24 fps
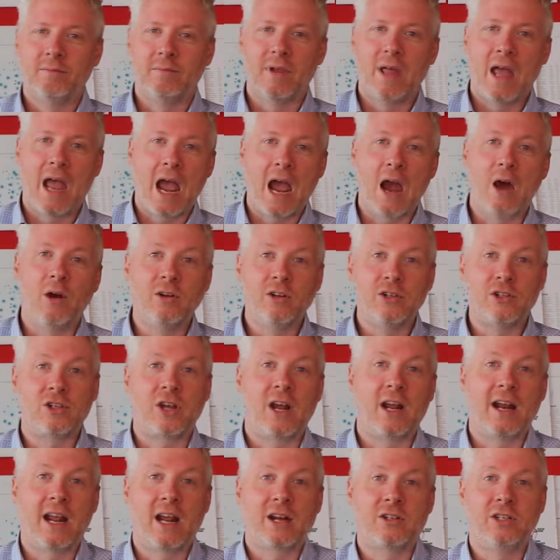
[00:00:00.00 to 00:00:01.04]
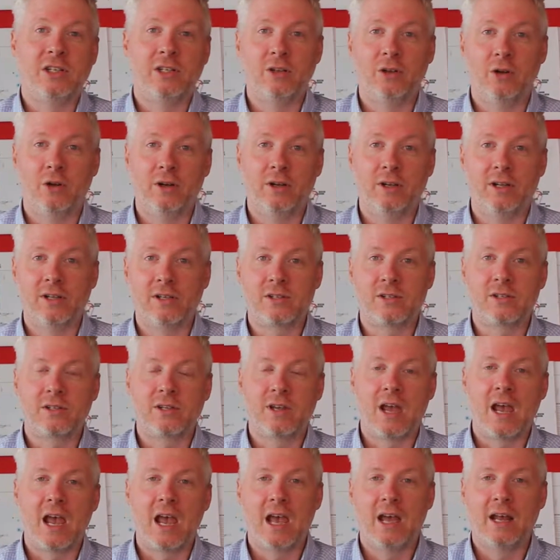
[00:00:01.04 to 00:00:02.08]
how does China actually learn
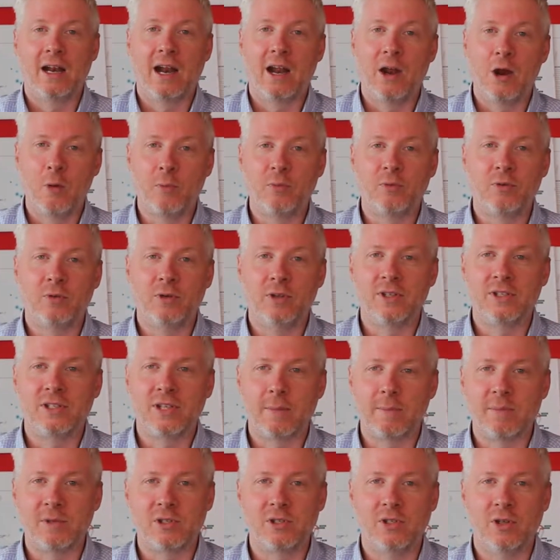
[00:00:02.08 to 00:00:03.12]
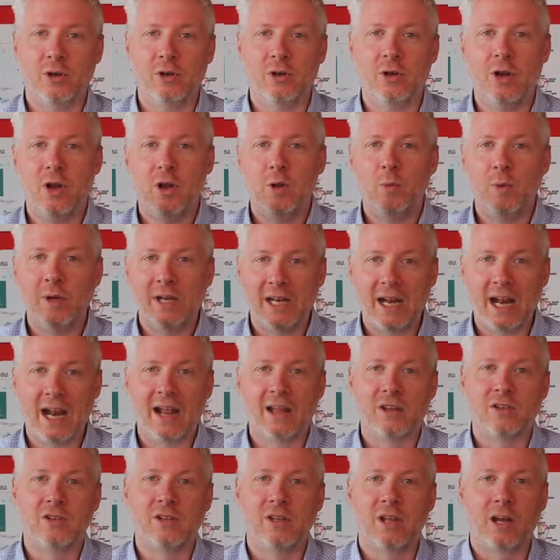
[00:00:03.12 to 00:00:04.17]
this? And I hope through this episode we can
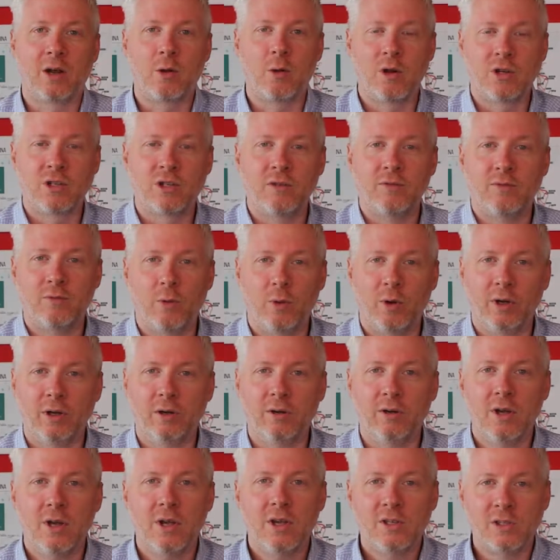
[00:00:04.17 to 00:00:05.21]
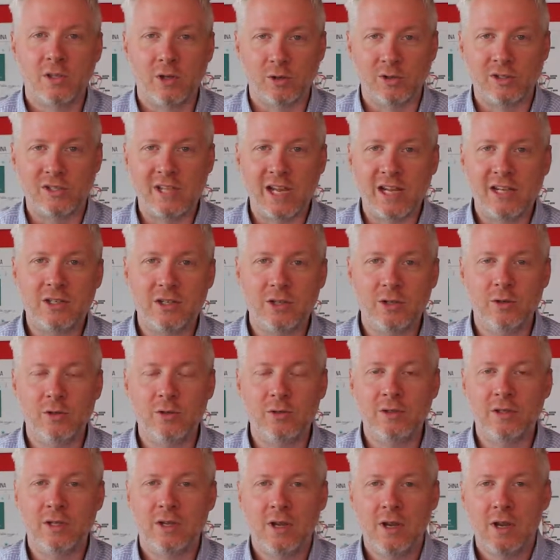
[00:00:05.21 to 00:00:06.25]
answer that question for you. So stay
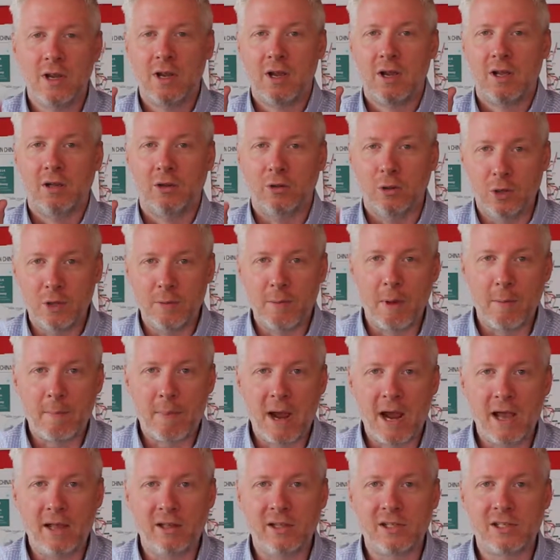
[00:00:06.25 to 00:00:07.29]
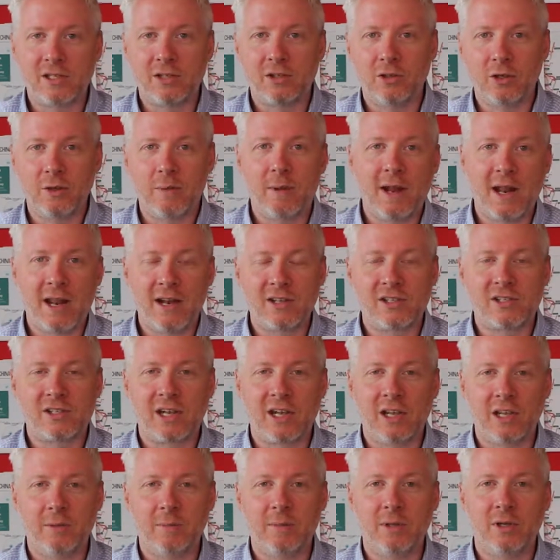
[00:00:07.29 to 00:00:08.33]
tuned, learn about pilots, learn about how to
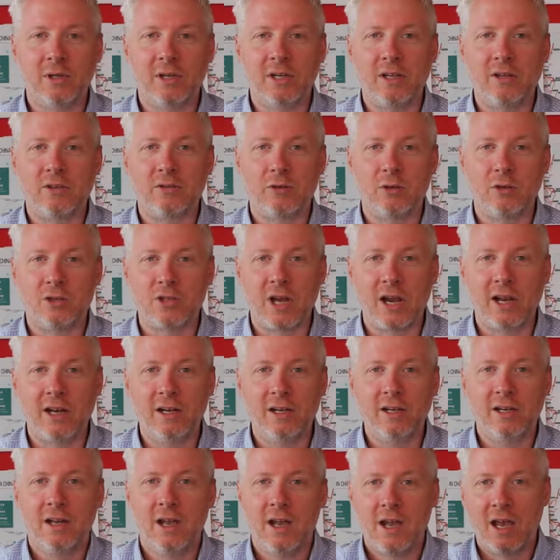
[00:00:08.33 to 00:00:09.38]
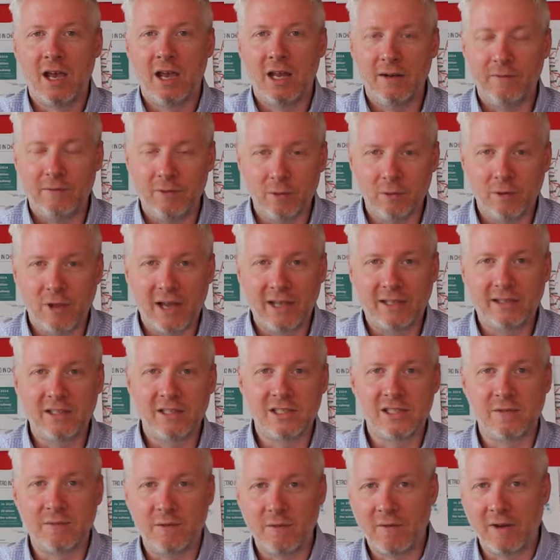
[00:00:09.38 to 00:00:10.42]
scalability through China. And if you like
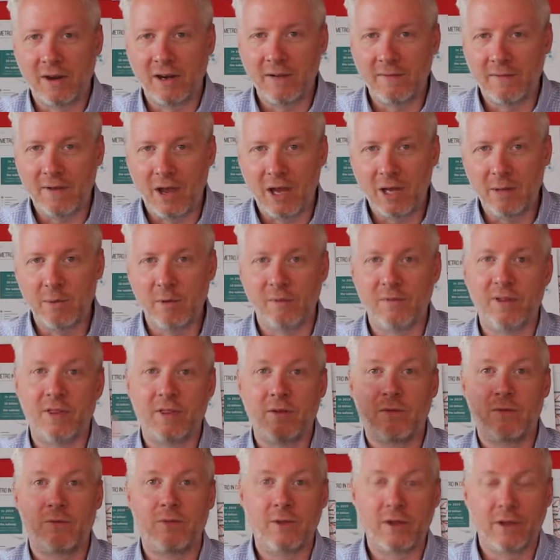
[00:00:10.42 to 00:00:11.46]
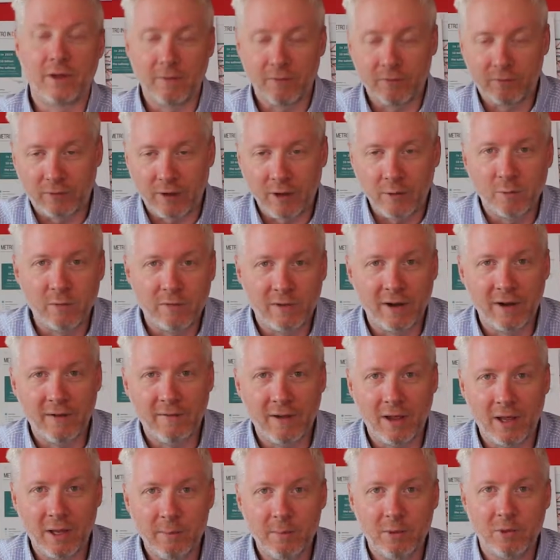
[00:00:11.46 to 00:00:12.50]
this, if you find it valuable, if you think a friend will find it
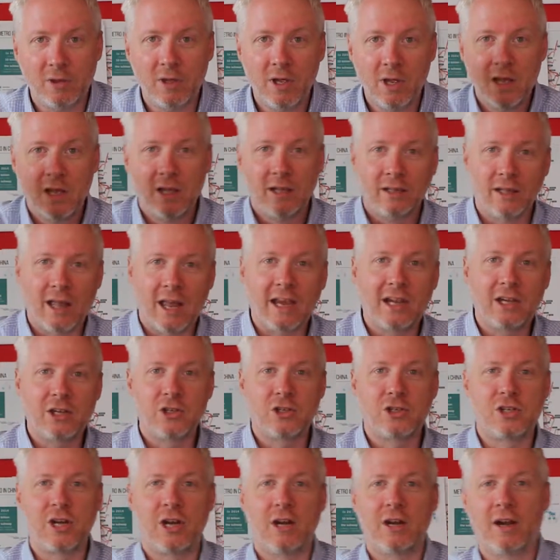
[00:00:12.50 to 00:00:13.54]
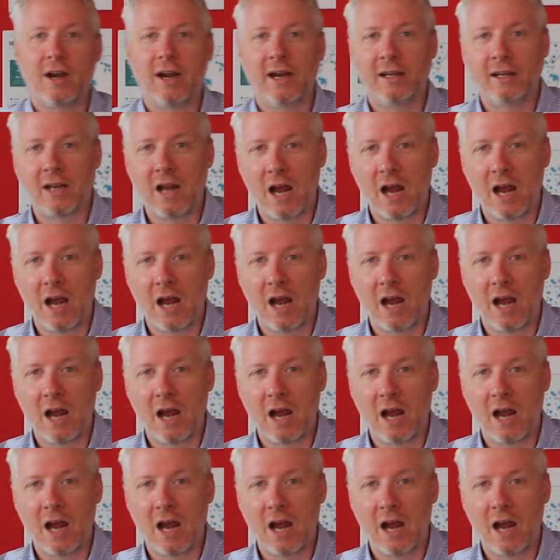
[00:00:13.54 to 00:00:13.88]
valuable, like, share, and